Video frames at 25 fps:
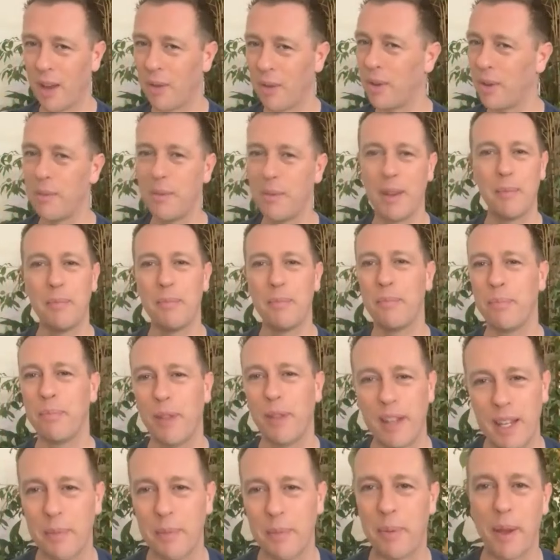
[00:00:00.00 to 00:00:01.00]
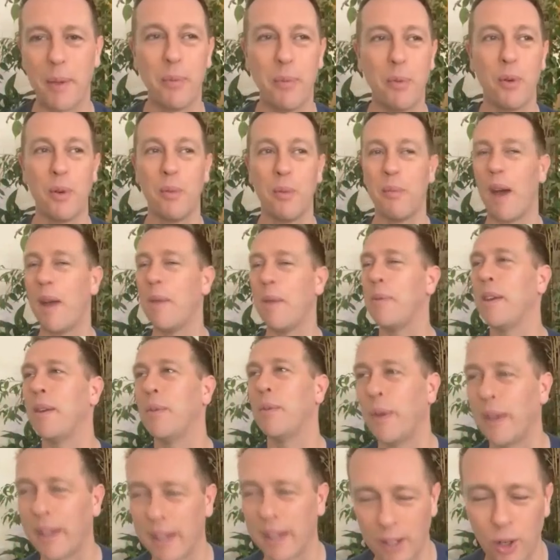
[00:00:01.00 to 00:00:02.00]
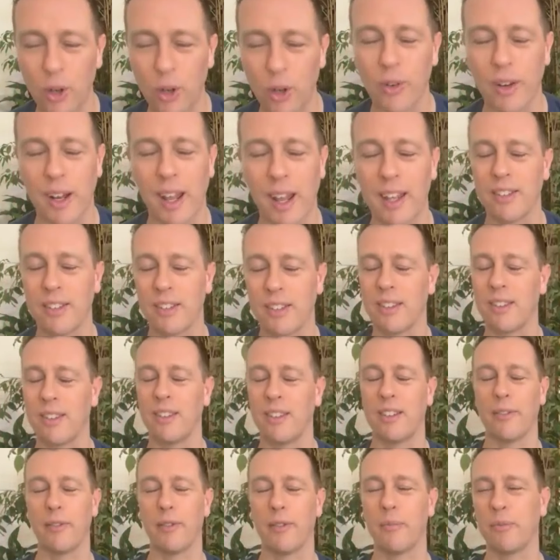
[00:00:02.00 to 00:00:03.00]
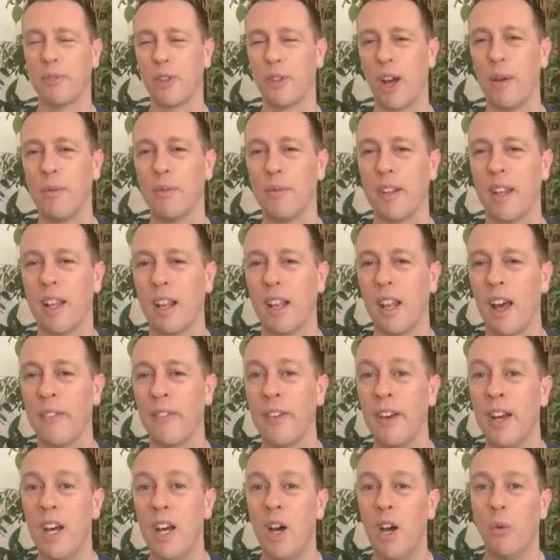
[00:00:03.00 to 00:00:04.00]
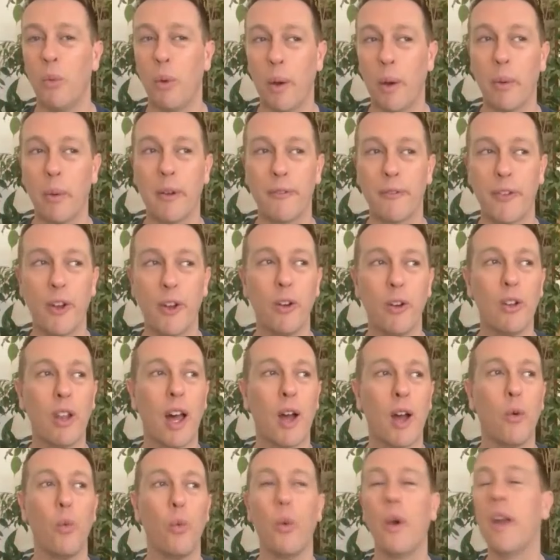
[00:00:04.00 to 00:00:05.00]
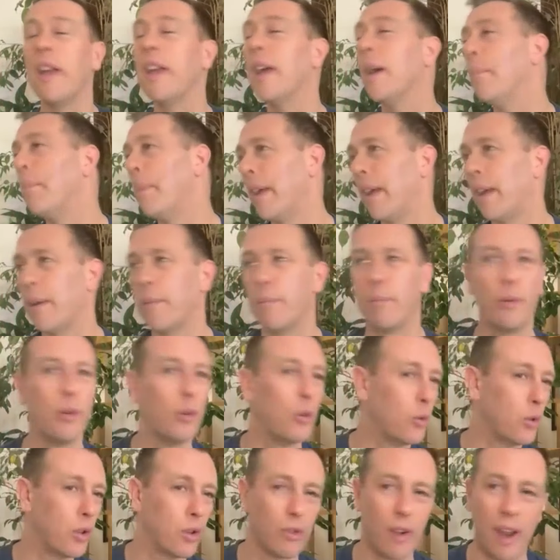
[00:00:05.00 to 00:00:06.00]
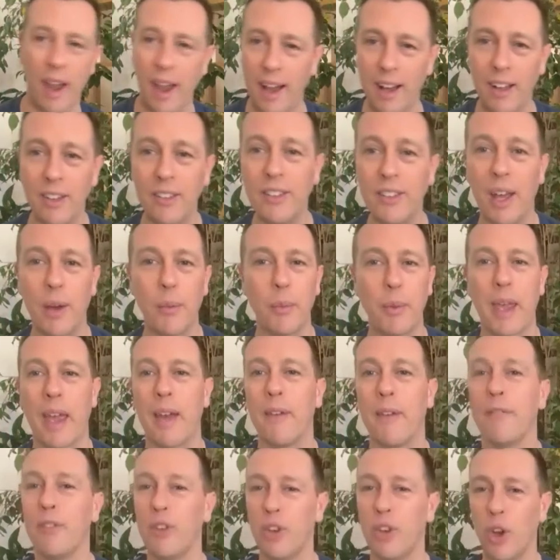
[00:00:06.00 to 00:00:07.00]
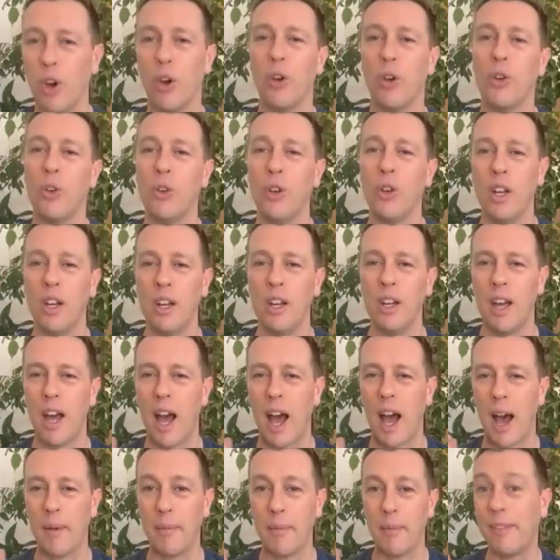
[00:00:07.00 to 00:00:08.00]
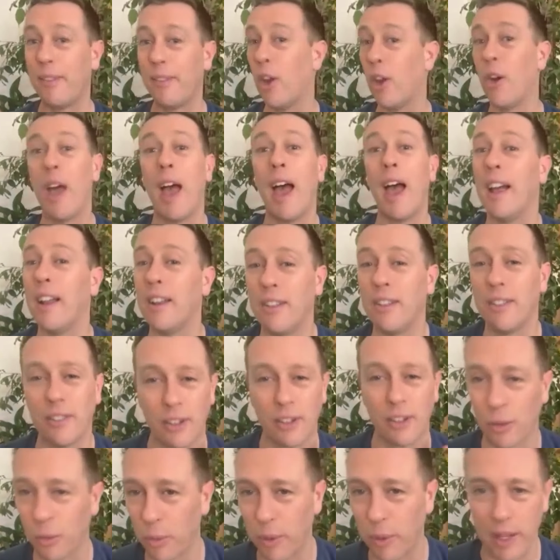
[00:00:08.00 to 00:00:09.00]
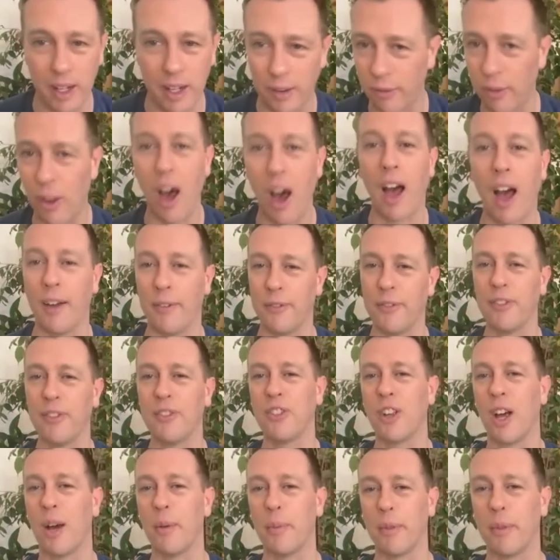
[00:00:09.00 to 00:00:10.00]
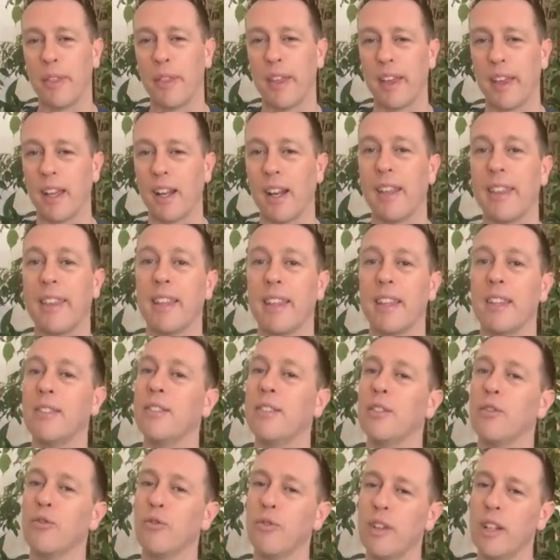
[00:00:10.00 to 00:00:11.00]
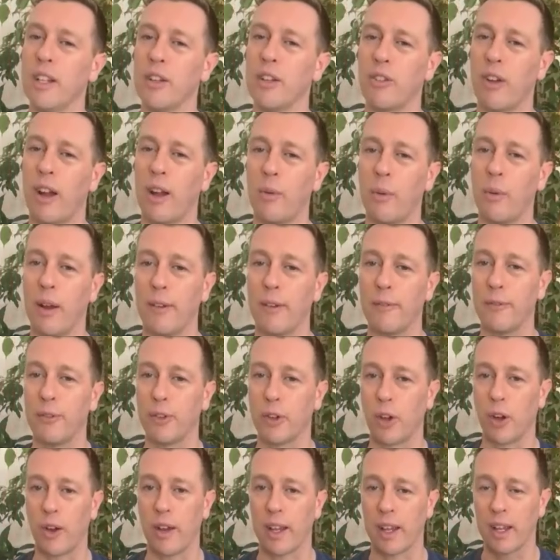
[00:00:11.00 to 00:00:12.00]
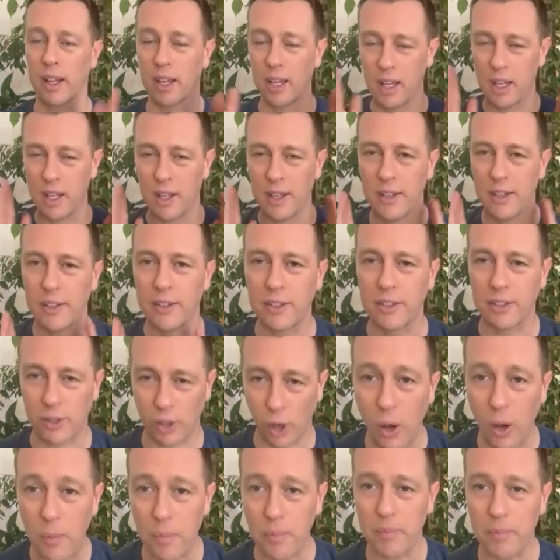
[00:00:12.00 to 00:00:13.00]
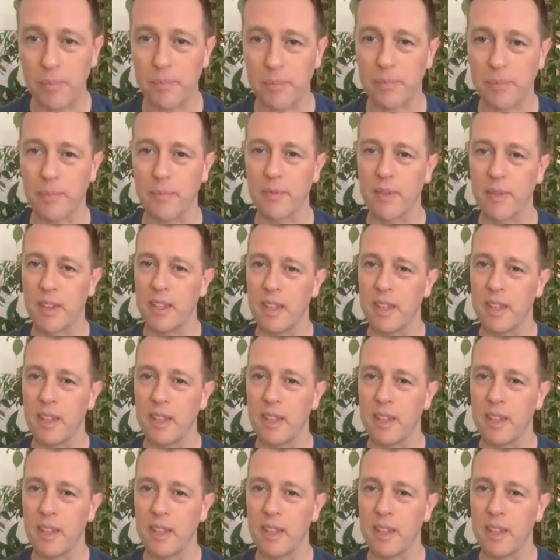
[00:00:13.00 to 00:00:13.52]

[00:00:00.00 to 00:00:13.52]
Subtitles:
And we meet plenty of people, and maybe we can all relate to this at different times in our life, where we feel like we are being pulled around and we have no hands on the wheel of life type of thing. And I think this is a really great one for going, Stop,